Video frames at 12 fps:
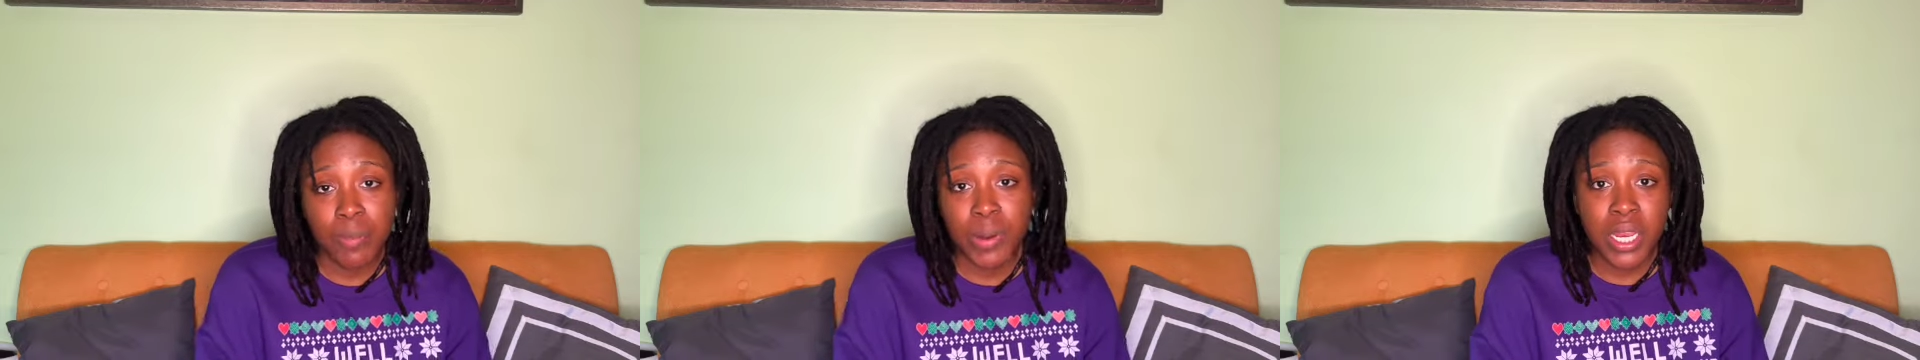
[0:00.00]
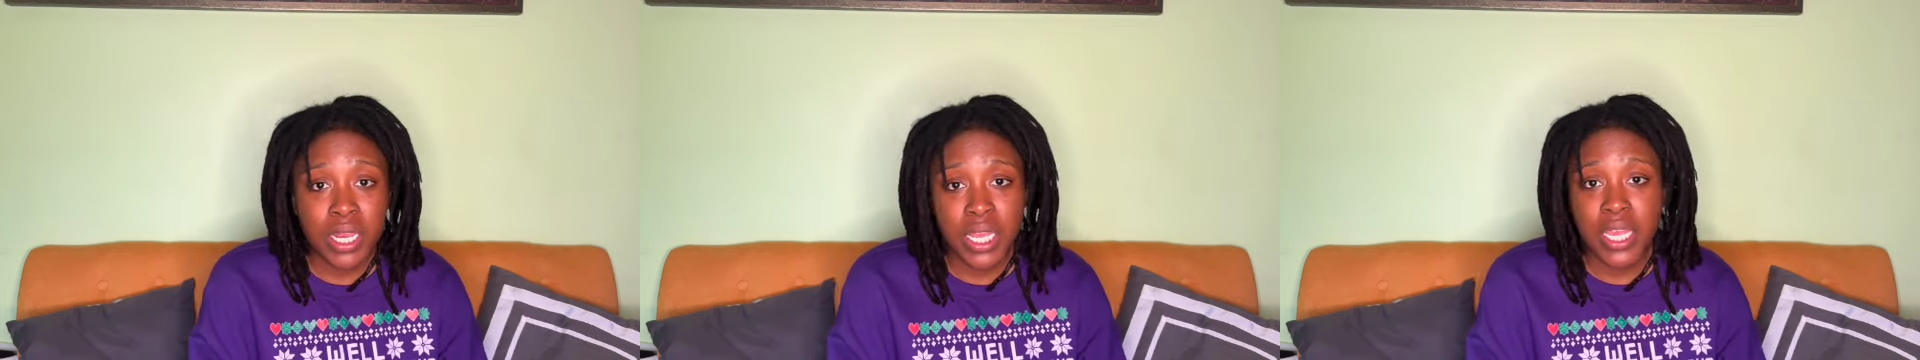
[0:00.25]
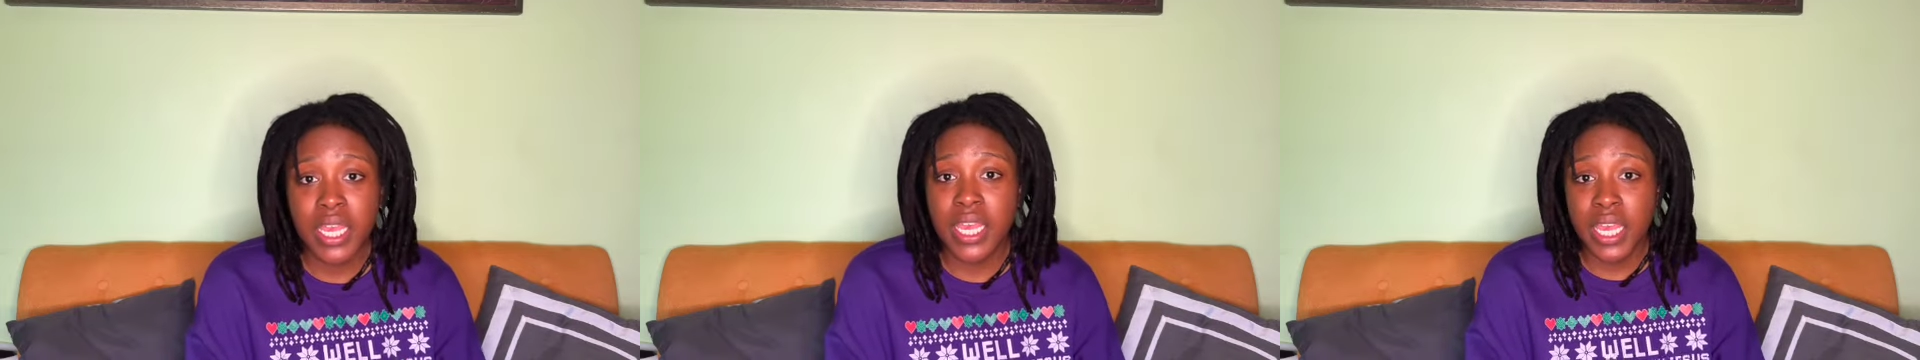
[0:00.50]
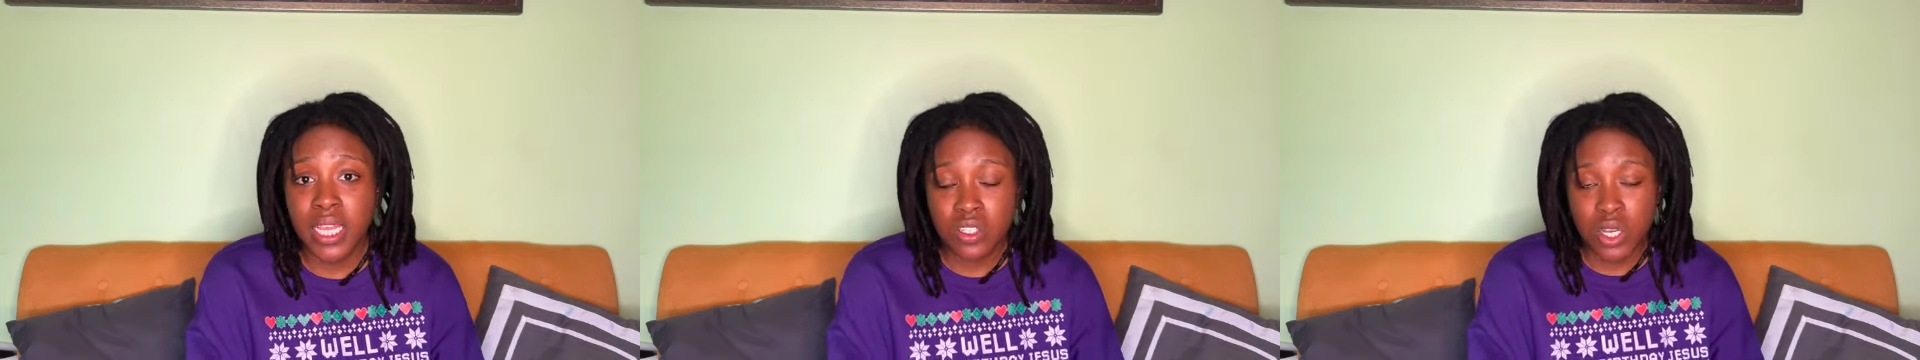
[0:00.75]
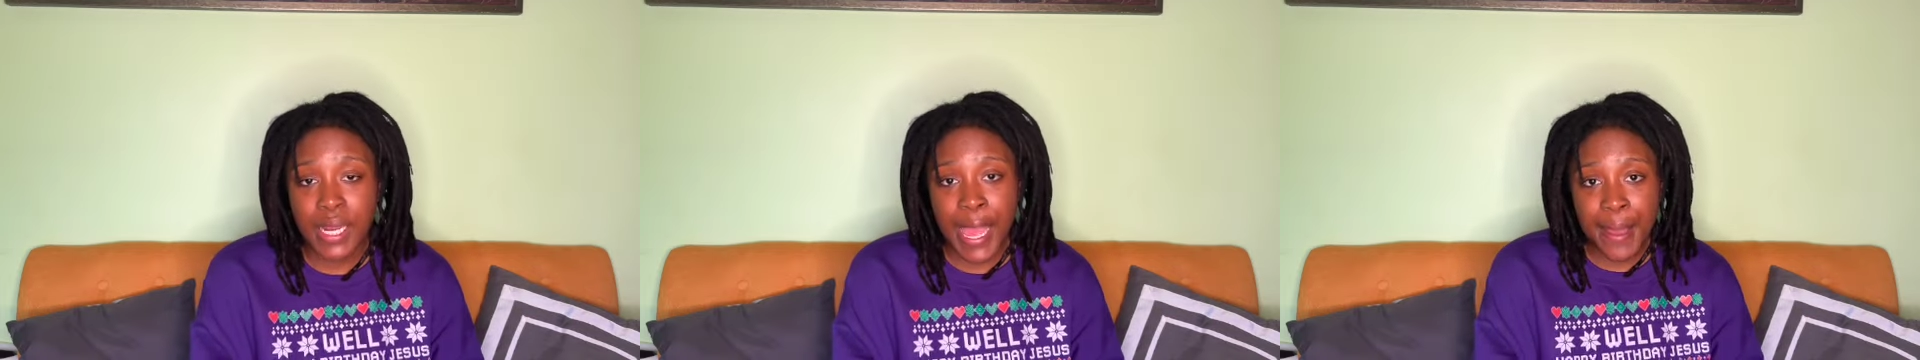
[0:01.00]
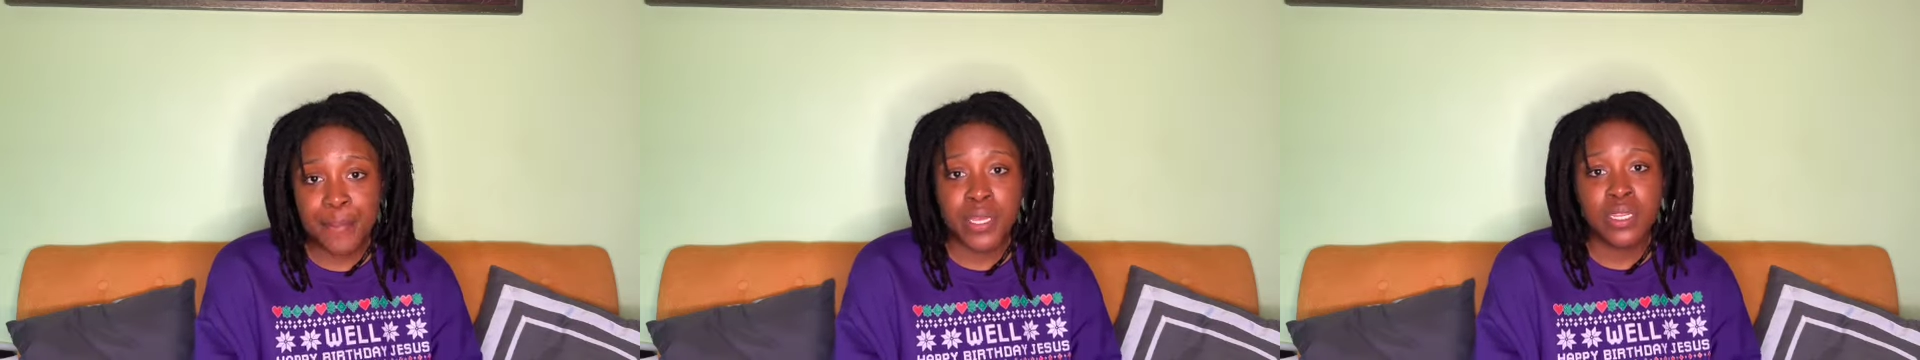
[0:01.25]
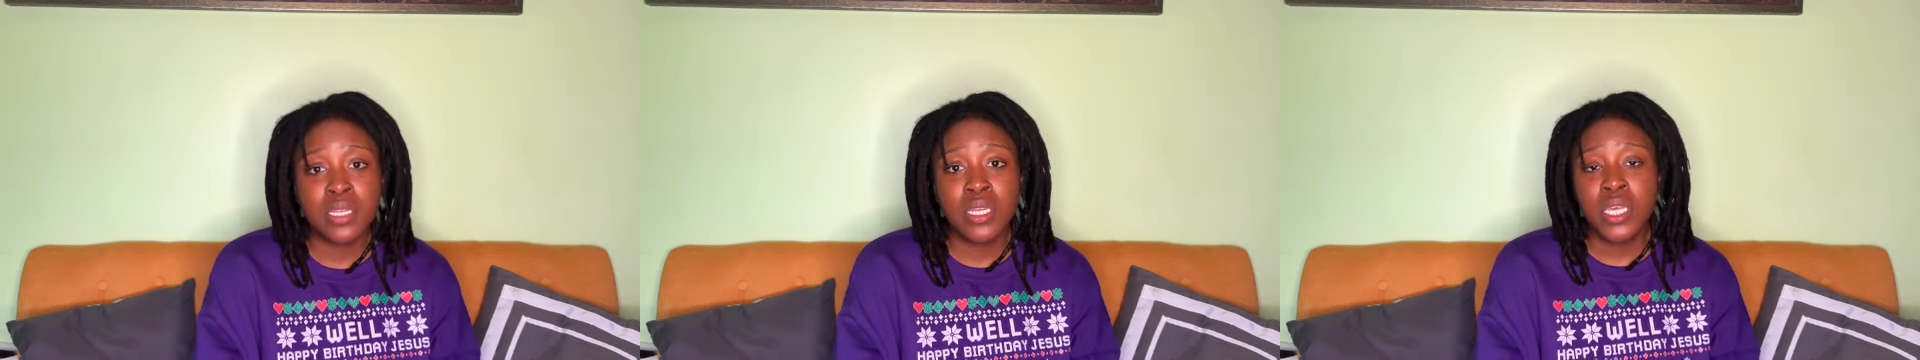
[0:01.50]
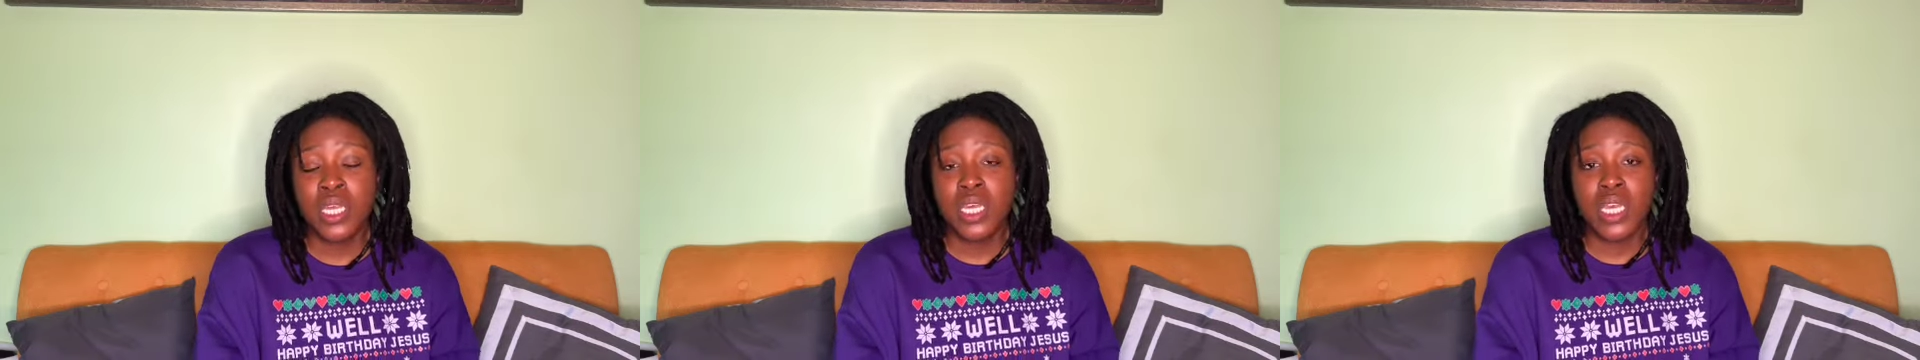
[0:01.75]
But it's gonna happen.
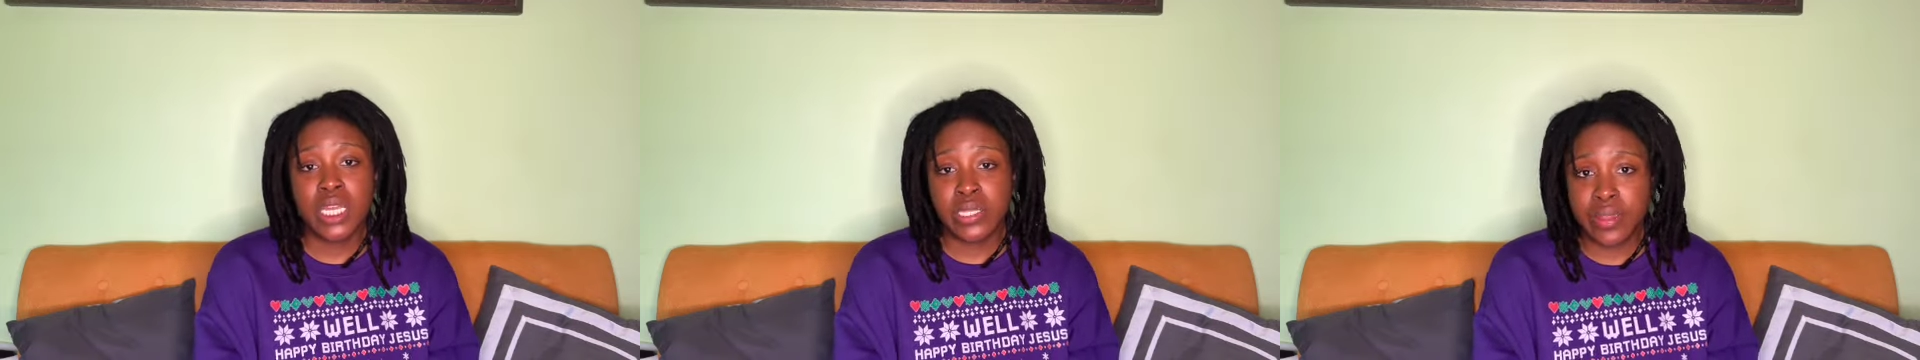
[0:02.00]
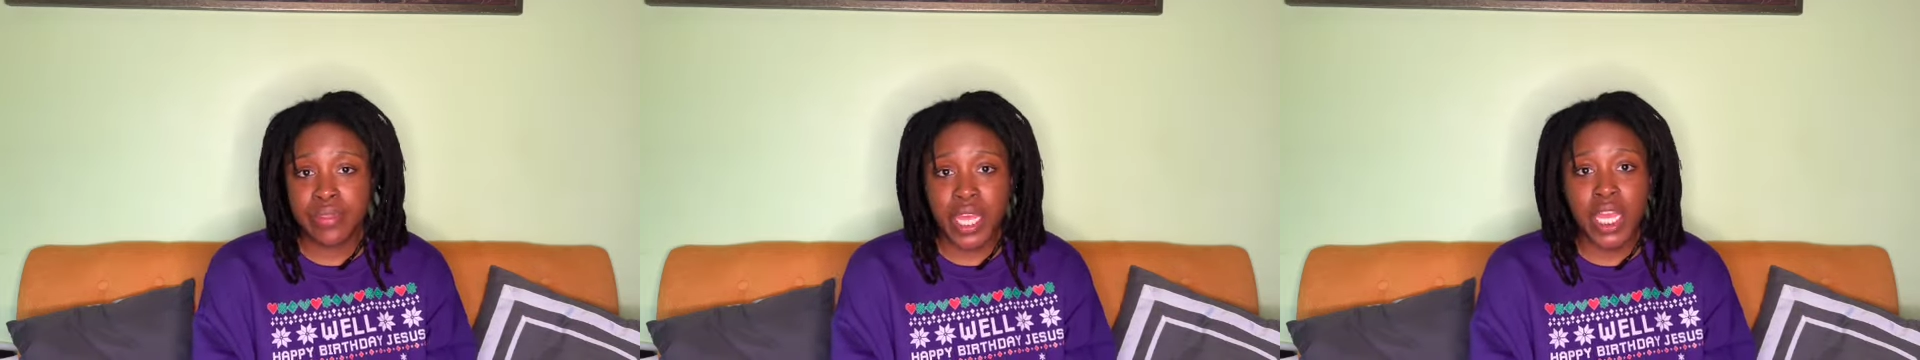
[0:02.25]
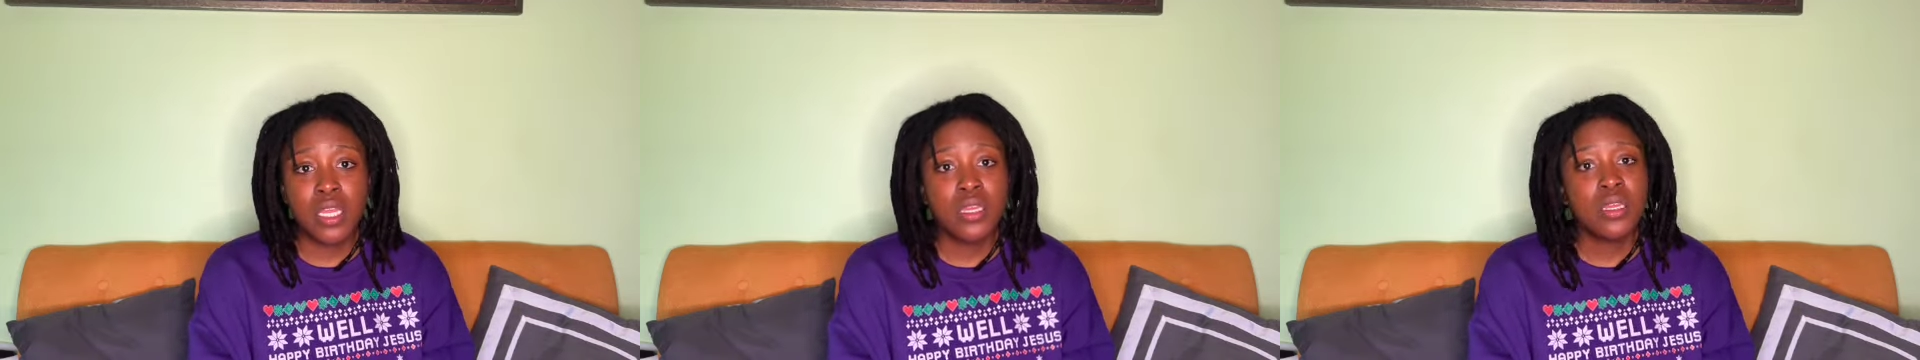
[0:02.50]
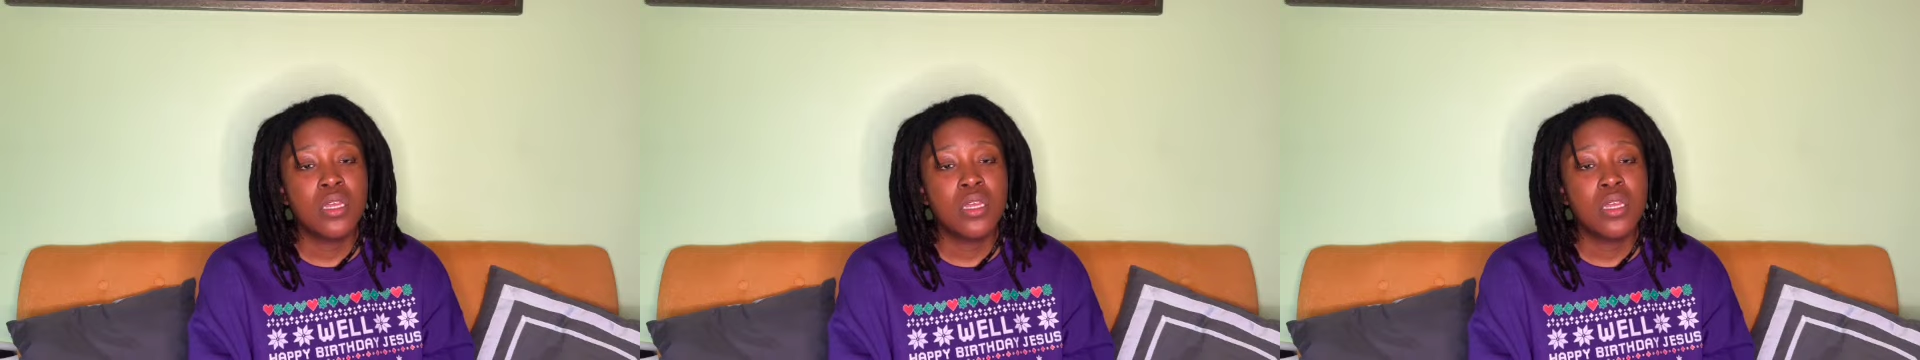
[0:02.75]
It's a thing.